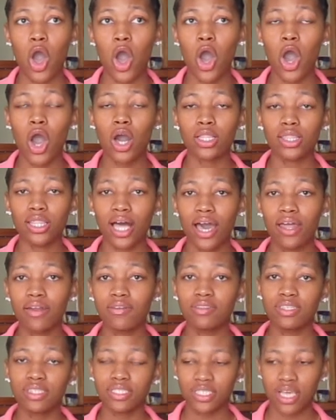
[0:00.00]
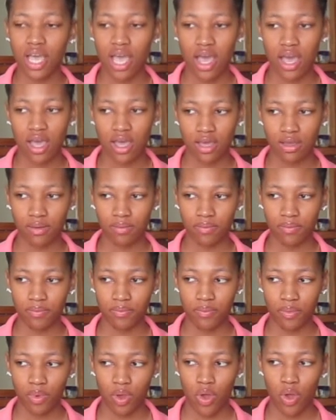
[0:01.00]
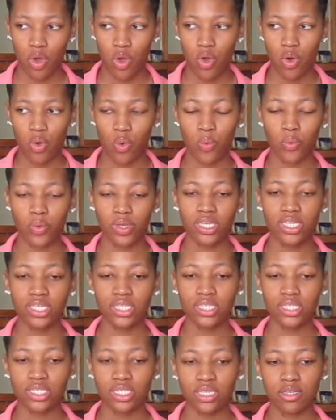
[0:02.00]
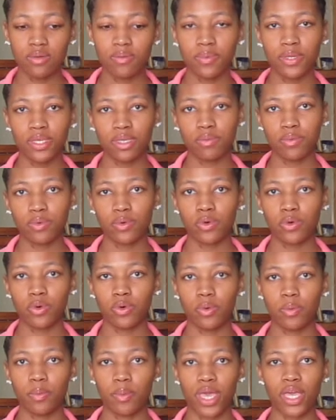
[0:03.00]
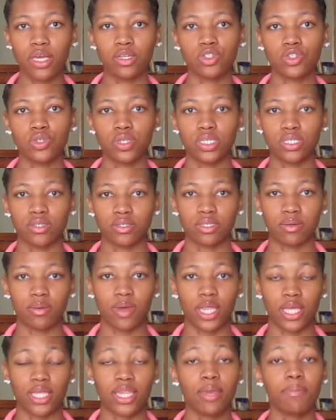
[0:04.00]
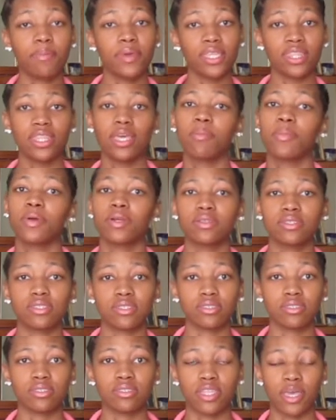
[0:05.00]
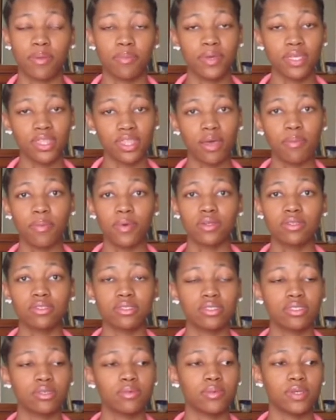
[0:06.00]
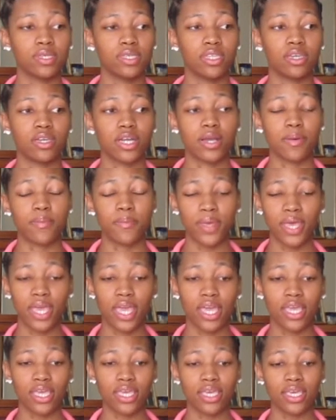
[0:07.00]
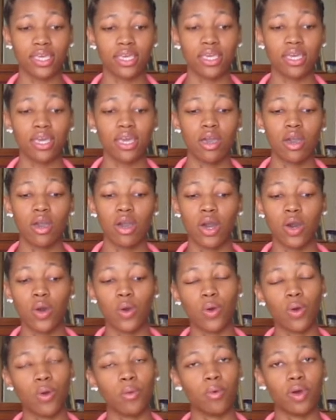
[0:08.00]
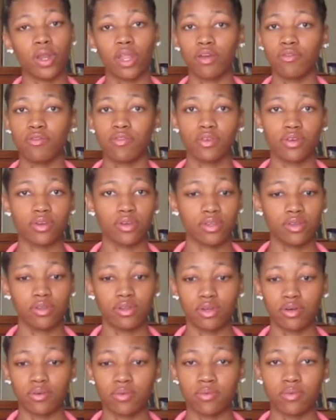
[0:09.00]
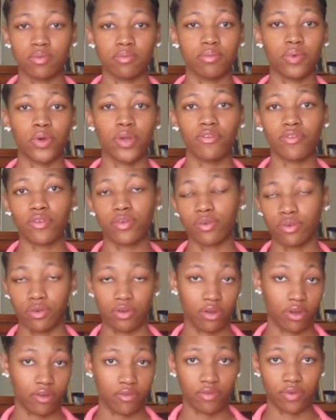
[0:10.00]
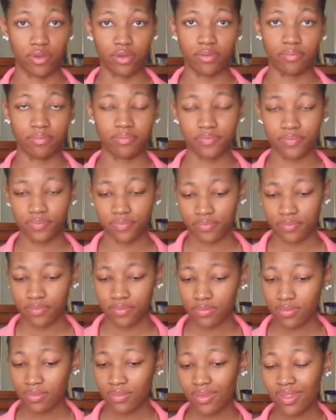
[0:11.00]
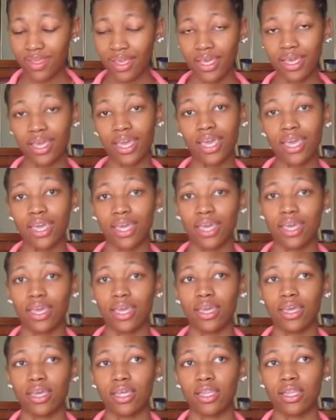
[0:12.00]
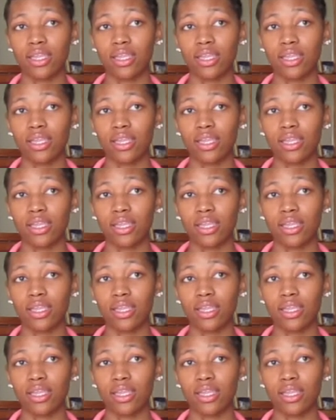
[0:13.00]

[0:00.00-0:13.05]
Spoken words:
a lot of the time, we see people make a choice of somebody and they pick that person. They pick that person to be their companion or whatever, you know, boyfriend or girlfriend. And